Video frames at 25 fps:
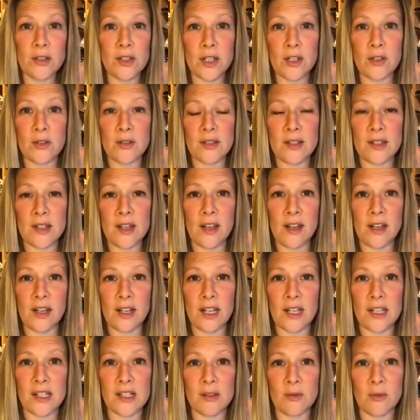who's
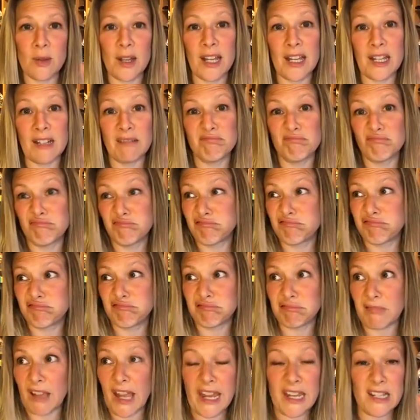turning into a
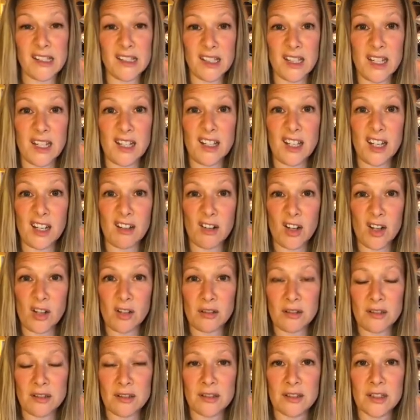
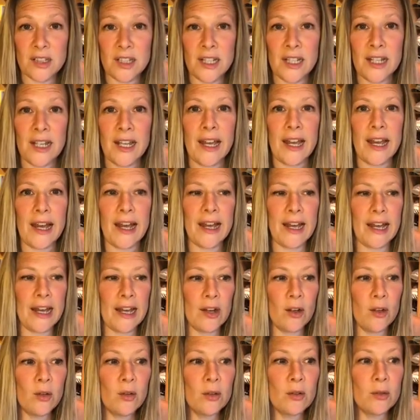18-year-old
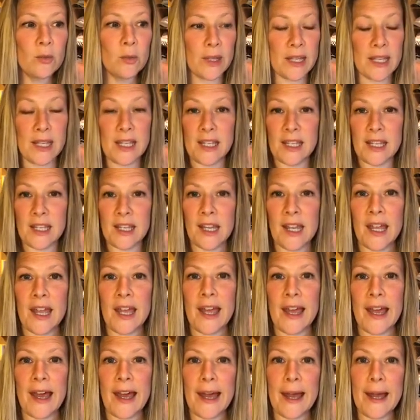all week,
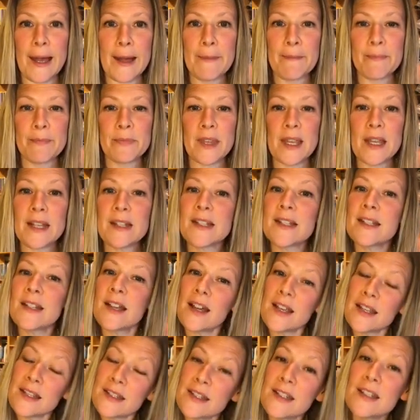it's
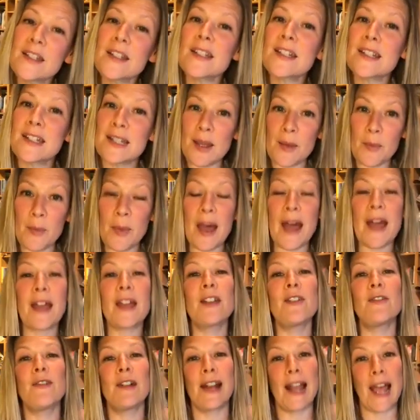nice to just sit
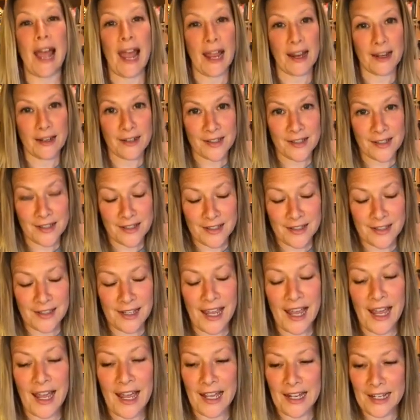back and relax
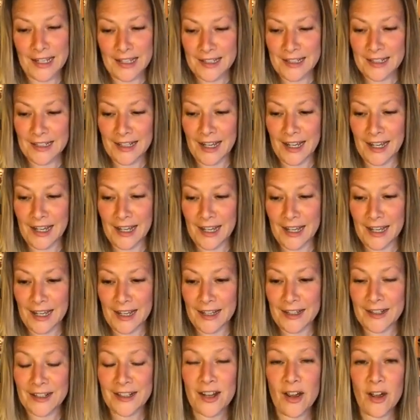and
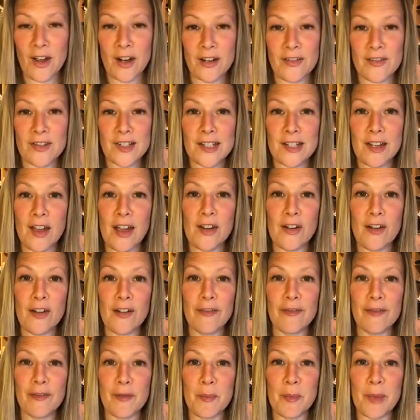kind of sign
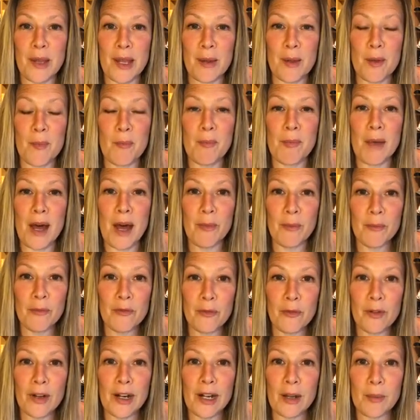off from being a mum
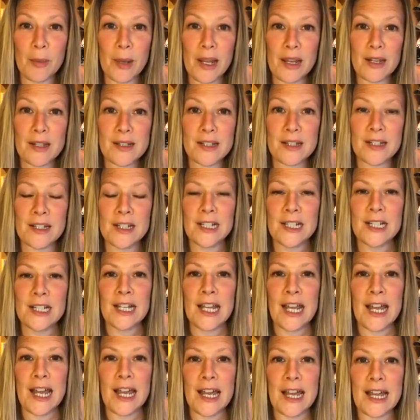for a little bit
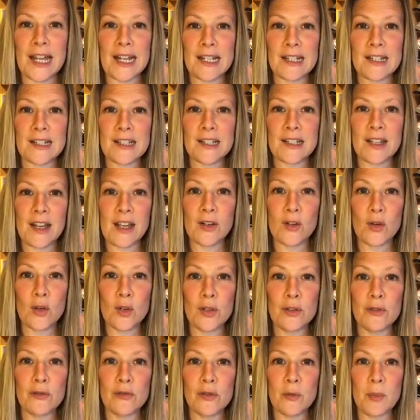and sign
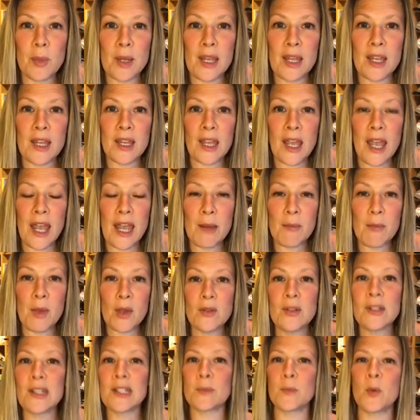on for being a
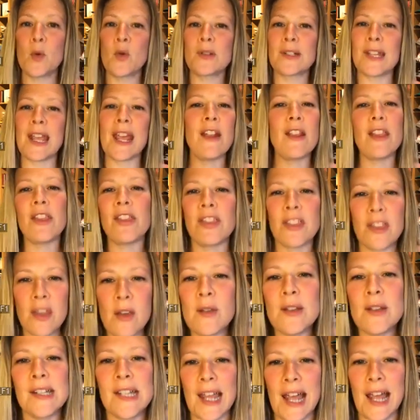motorsport
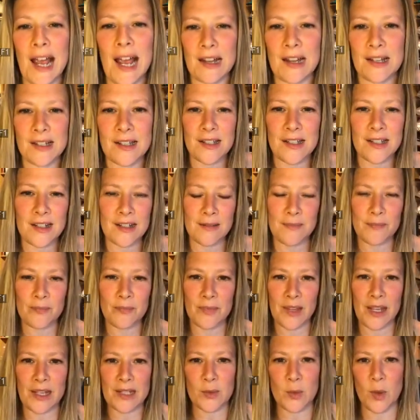enthusiast.
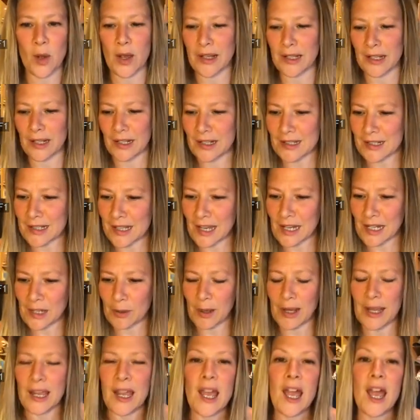That's what I'm going to say
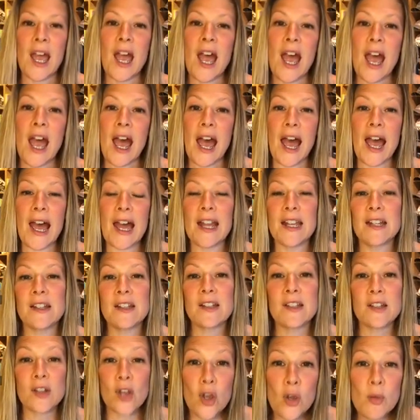anyway. And
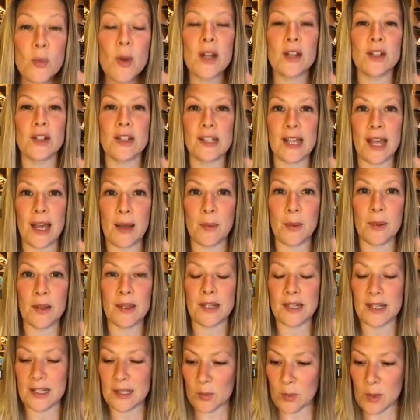so much has happened
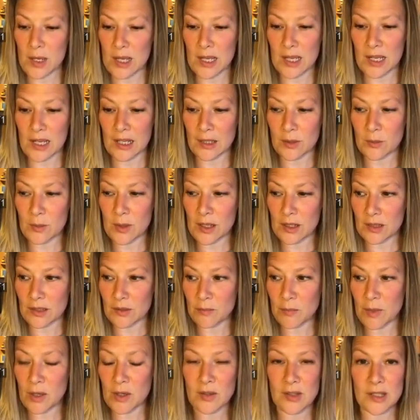this week in the world of
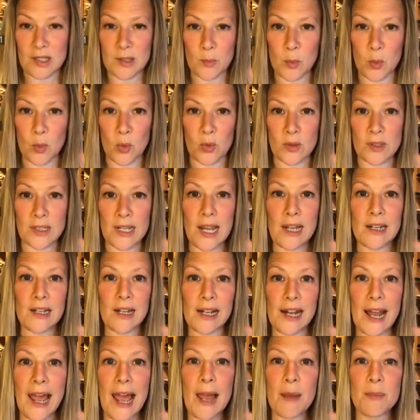motorsport.
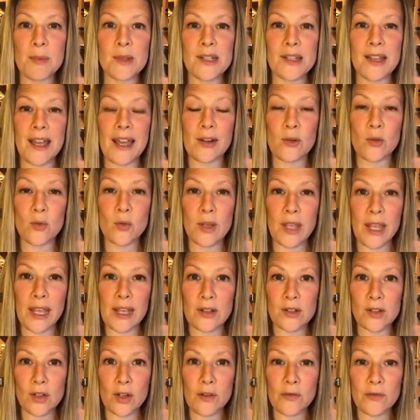Daniel Abt, that all
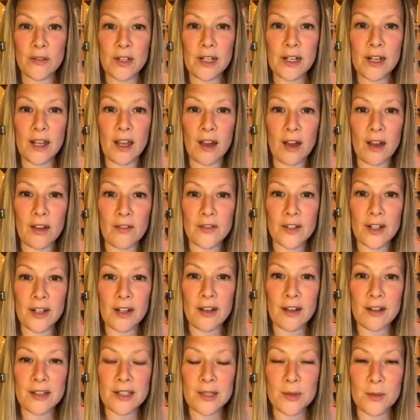kicked off, didn't it, after
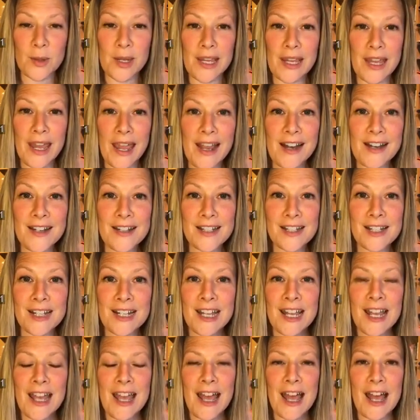last weekend?
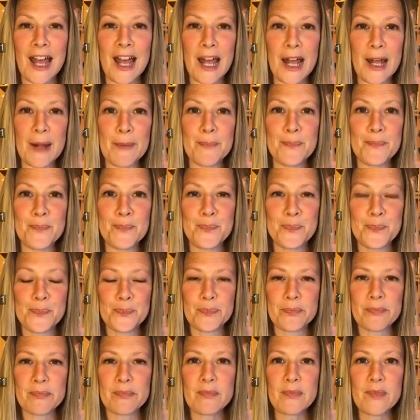So
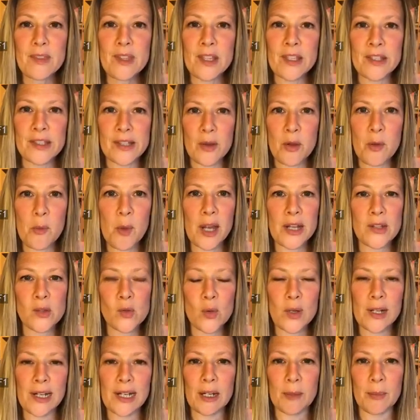we might
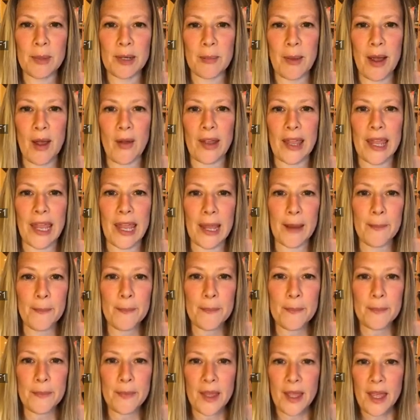talk a little bit about
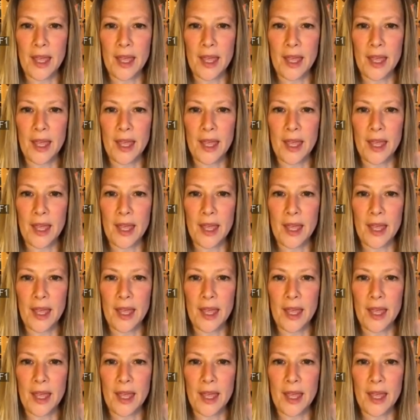him.